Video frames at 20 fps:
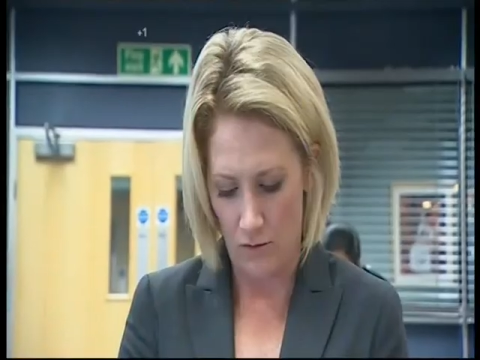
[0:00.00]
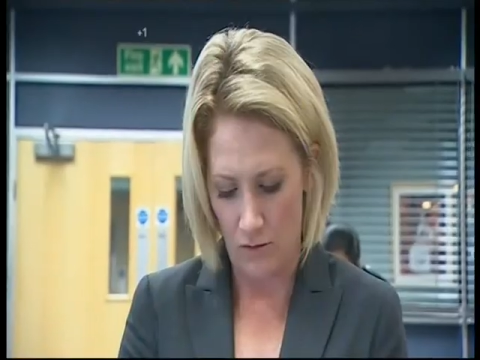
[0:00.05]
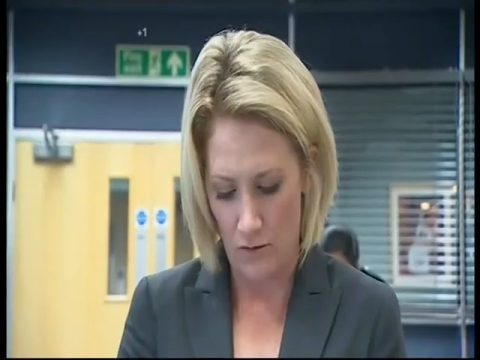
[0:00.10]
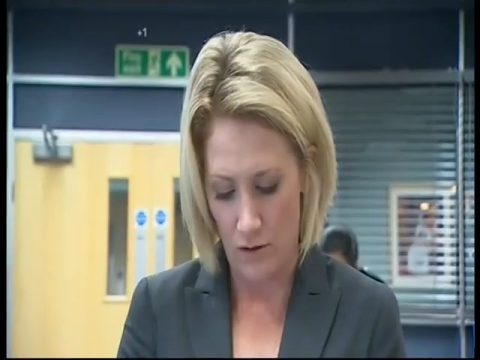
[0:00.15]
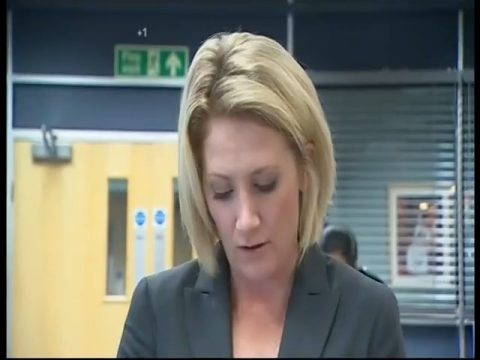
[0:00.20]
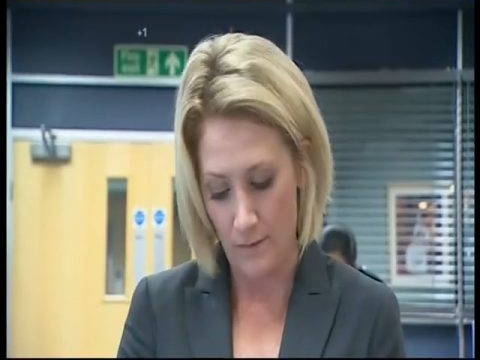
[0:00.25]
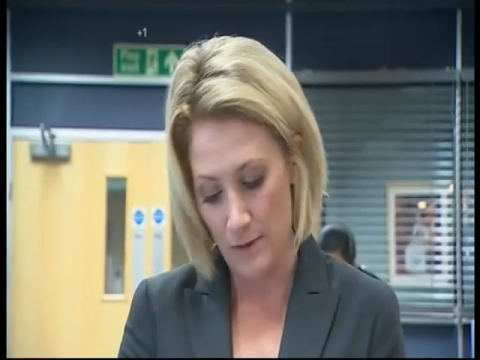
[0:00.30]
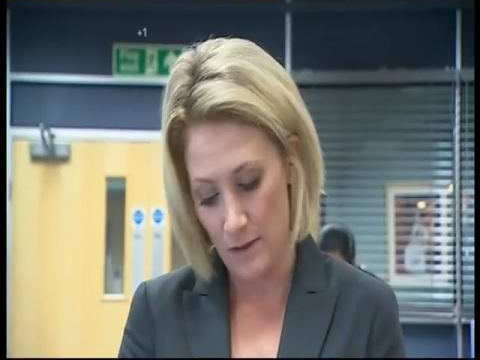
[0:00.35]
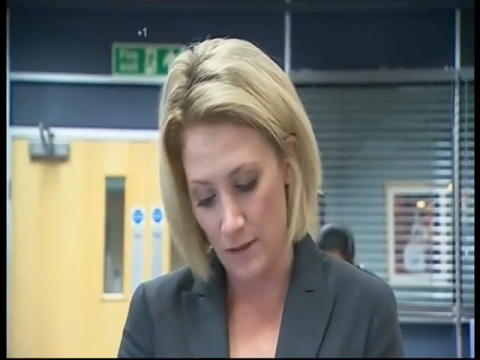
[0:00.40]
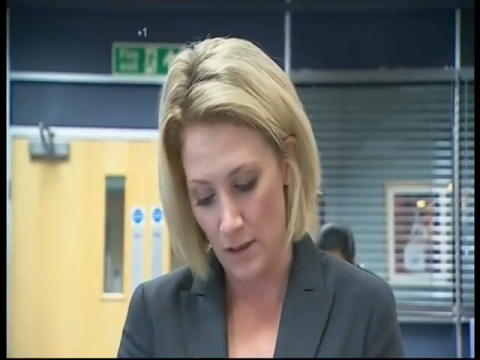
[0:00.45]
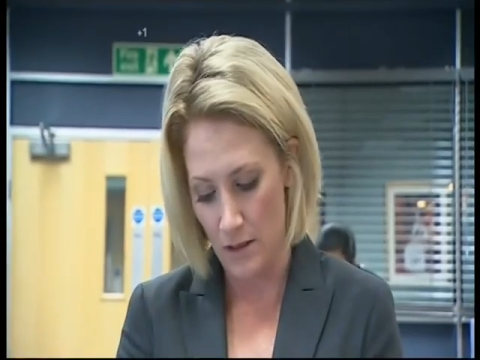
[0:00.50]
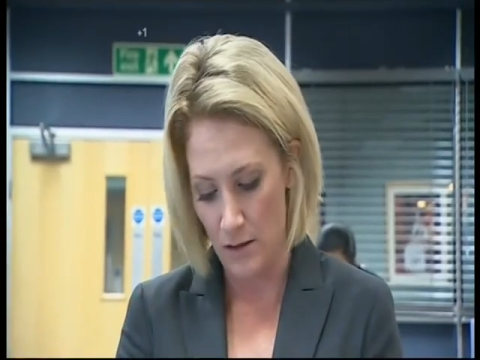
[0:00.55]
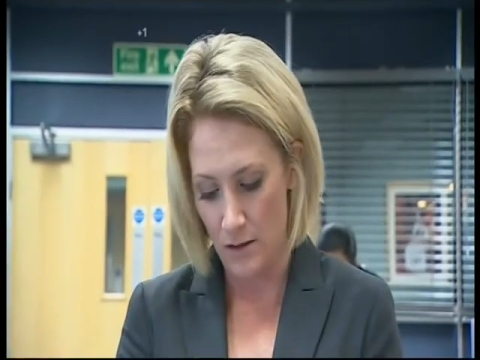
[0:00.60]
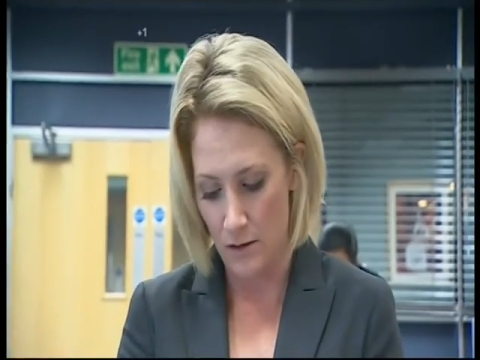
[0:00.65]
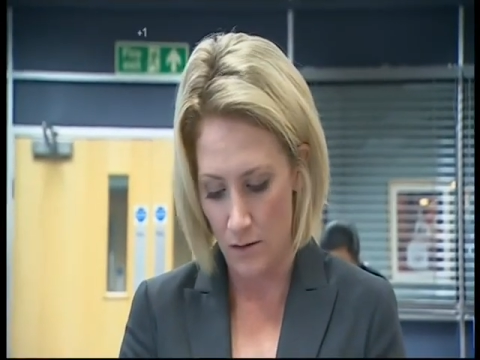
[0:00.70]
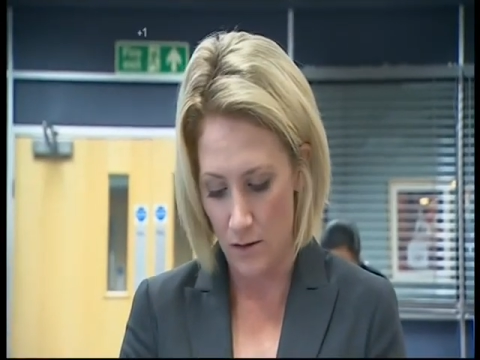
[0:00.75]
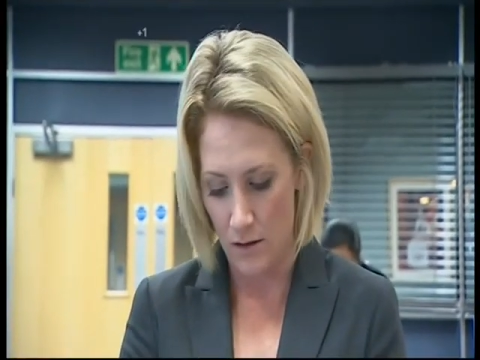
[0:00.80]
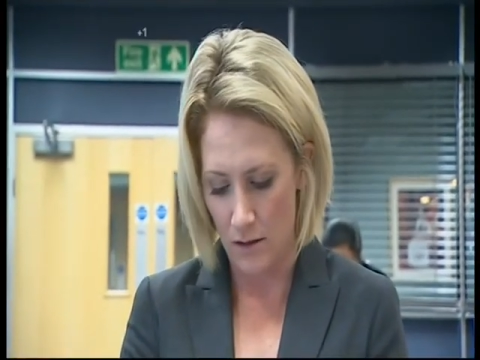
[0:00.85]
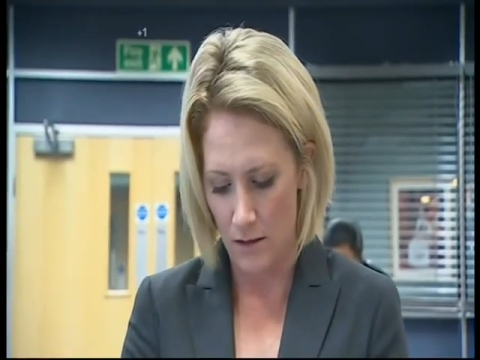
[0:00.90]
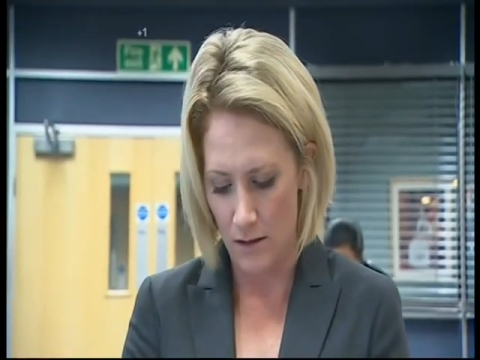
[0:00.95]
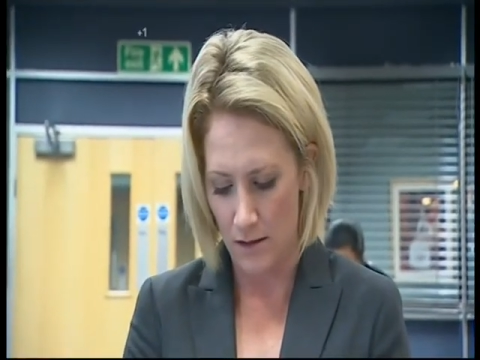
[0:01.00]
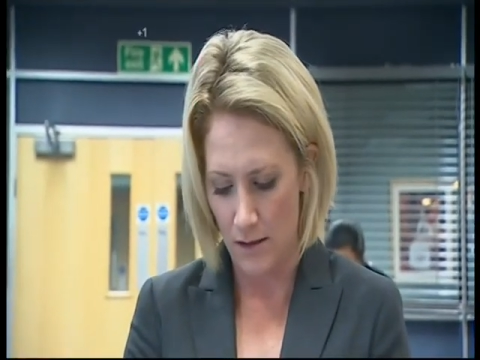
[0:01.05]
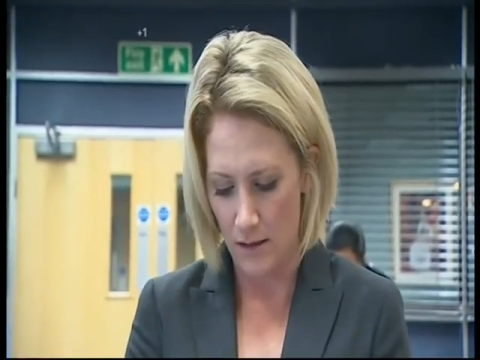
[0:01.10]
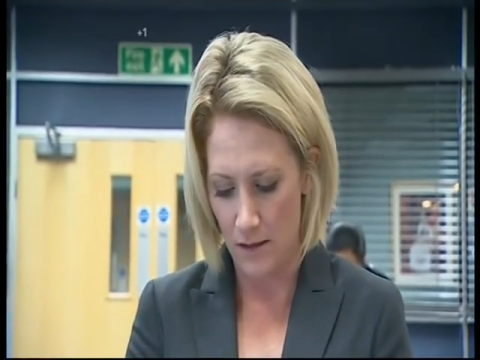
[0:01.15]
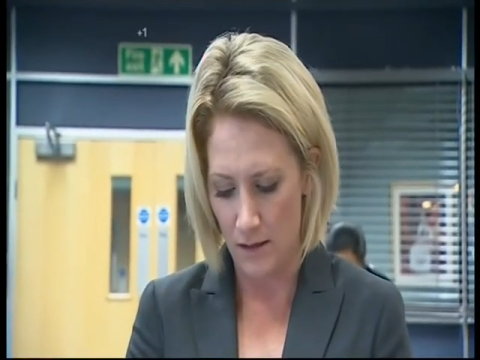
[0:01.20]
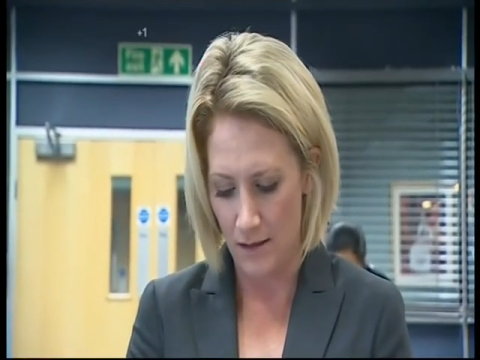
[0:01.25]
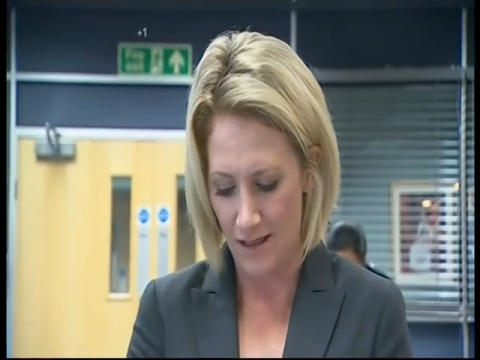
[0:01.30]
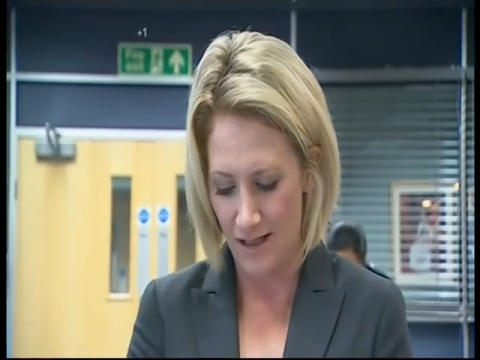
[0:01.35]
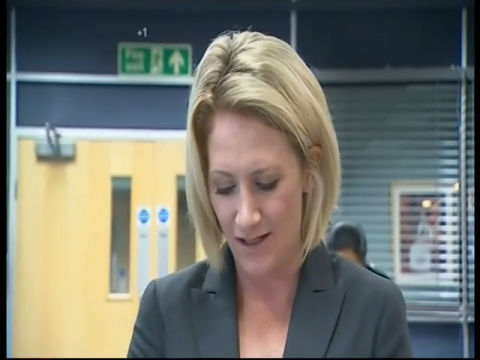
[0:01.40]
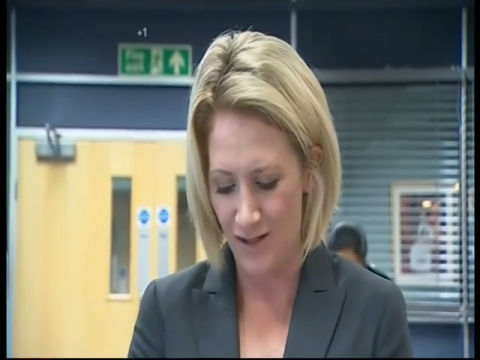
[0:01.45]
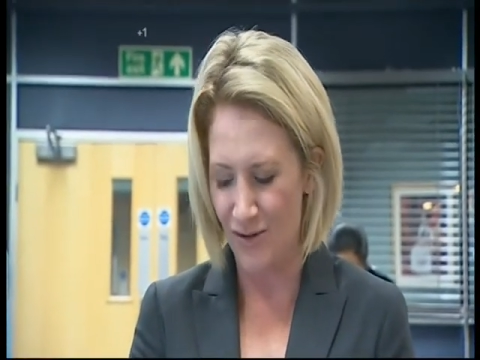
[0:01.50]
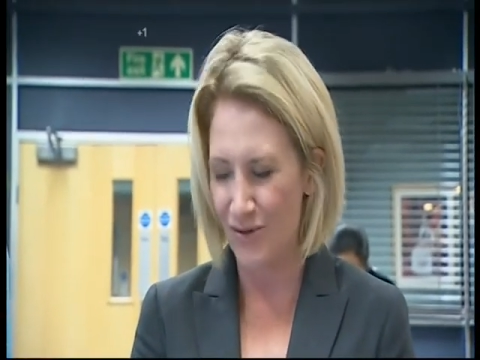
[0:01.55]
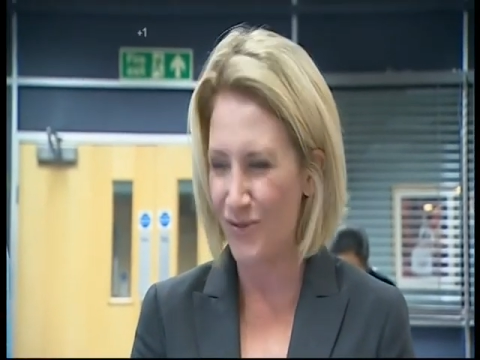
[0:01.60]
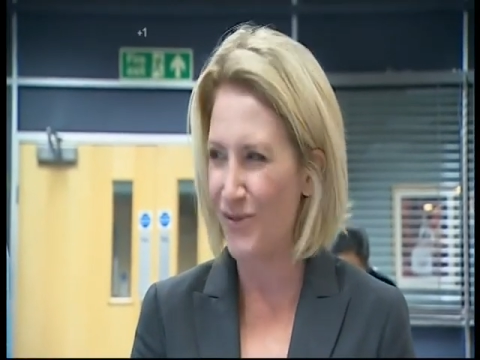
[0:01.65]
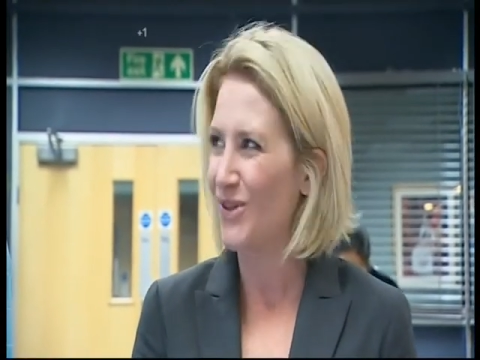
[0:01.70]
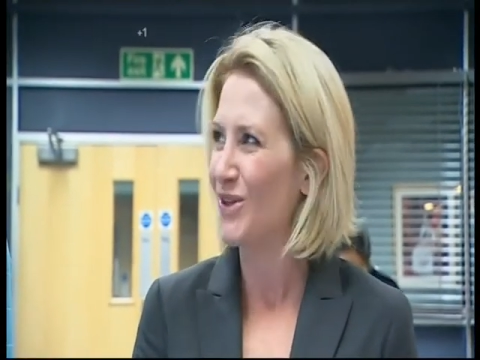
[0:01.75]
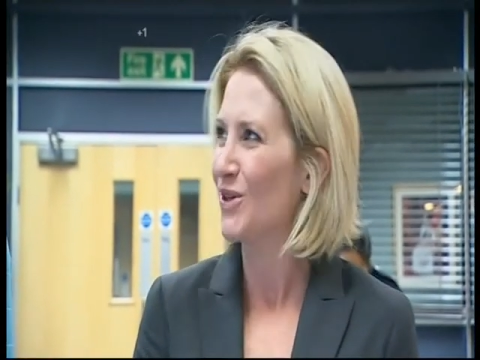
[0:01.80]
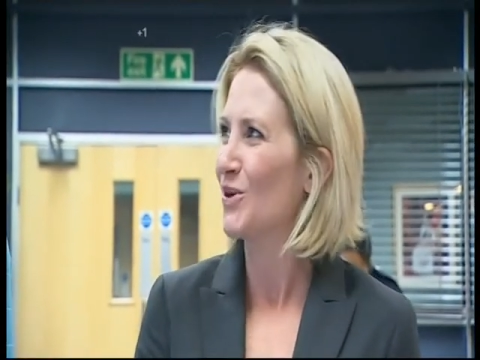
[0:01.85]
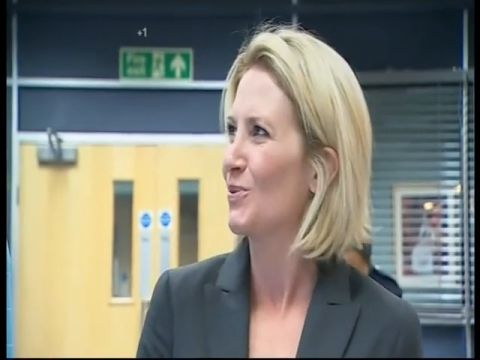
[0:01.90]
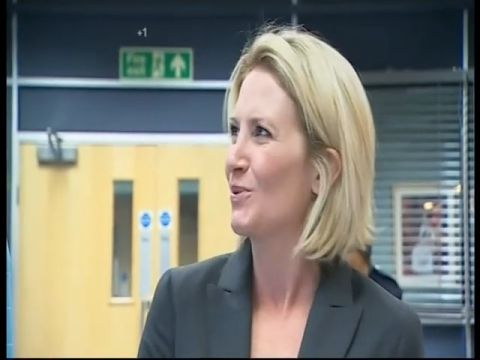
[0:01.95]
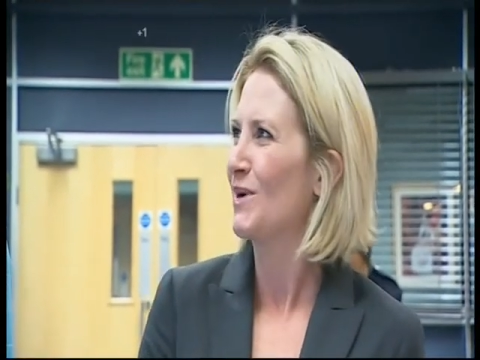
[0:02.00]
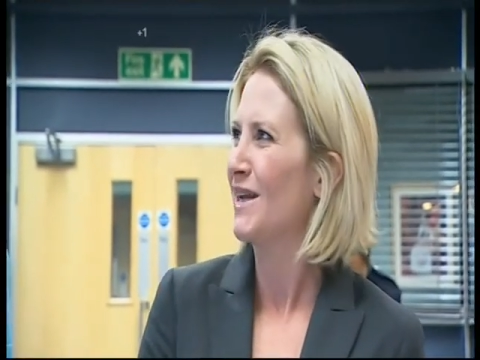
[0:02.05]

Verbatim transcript: at crime scenes using the identity Jonathan